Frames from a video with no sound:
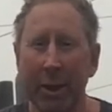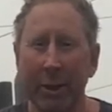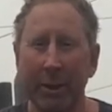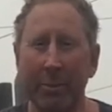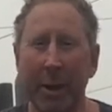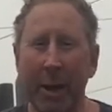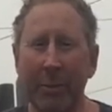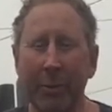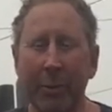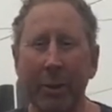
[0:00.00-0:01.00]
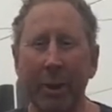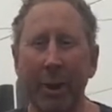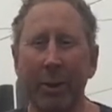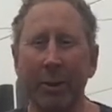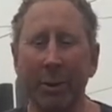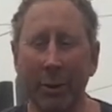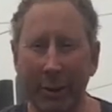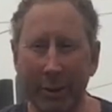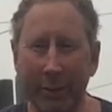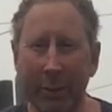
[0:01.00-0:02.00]
The bottom 3 layers
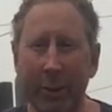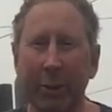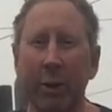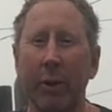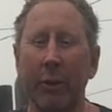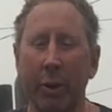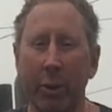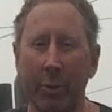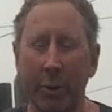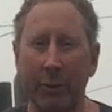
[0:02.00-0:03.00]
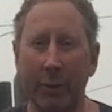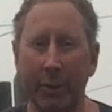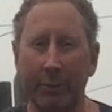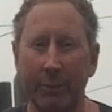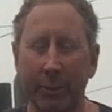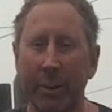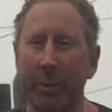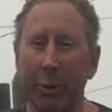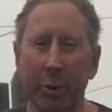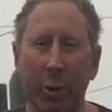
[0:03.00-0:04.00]
collectively are called the homosphere. So that'd be
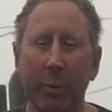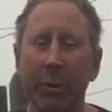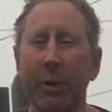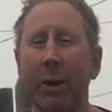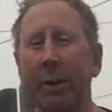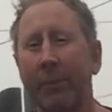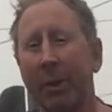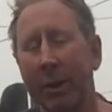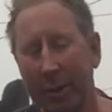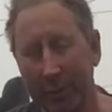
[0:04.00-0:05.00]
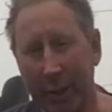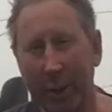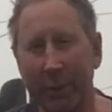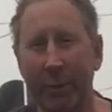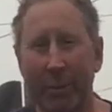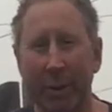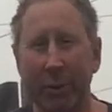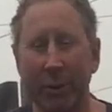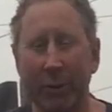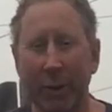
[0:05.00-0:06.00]
the troposphere, stratosphere,
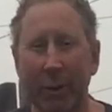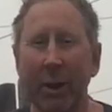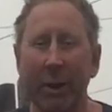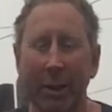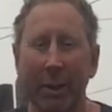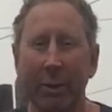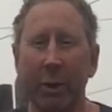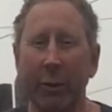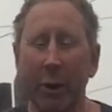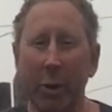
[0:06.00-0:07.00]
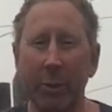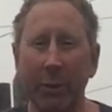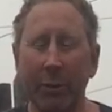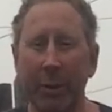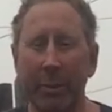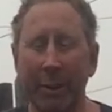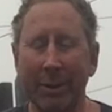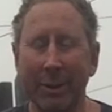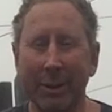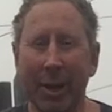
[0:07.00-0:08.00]
mesosphere. It's called the homosphere because
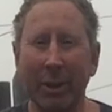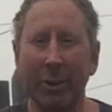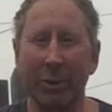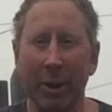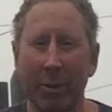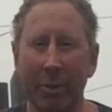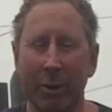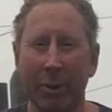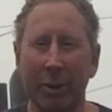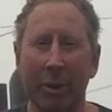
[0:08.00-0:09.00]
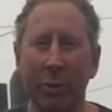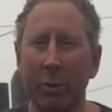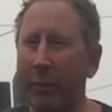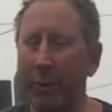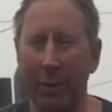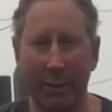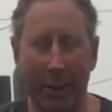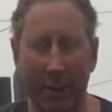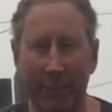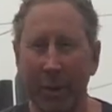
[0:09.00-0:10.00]
the gaseous composition is roughly the
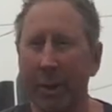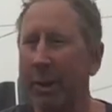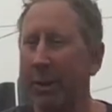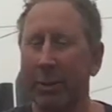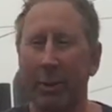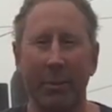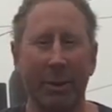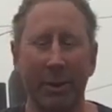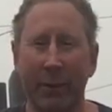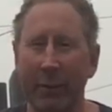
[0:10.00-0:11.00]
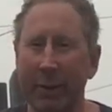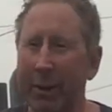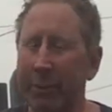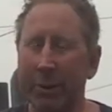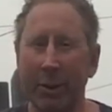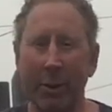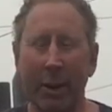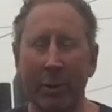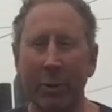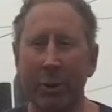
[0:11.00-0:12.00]
same. It's going to be 78%
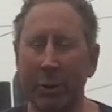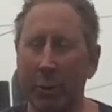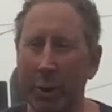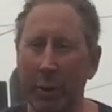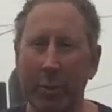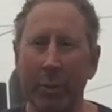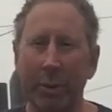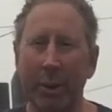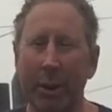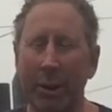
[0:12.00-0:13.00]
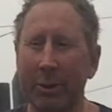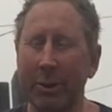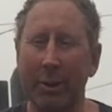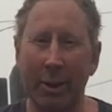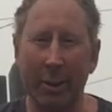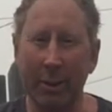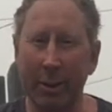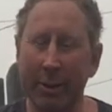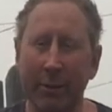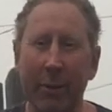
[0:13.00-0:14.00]
nitrogen, 21% oxygen, and
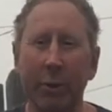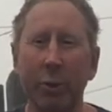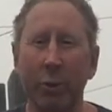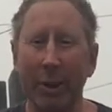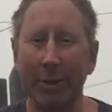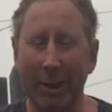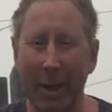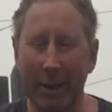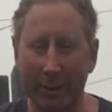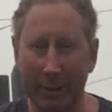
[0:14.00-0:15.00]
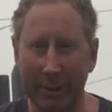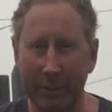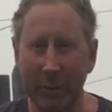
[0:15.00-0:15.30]
lots of other trace gases.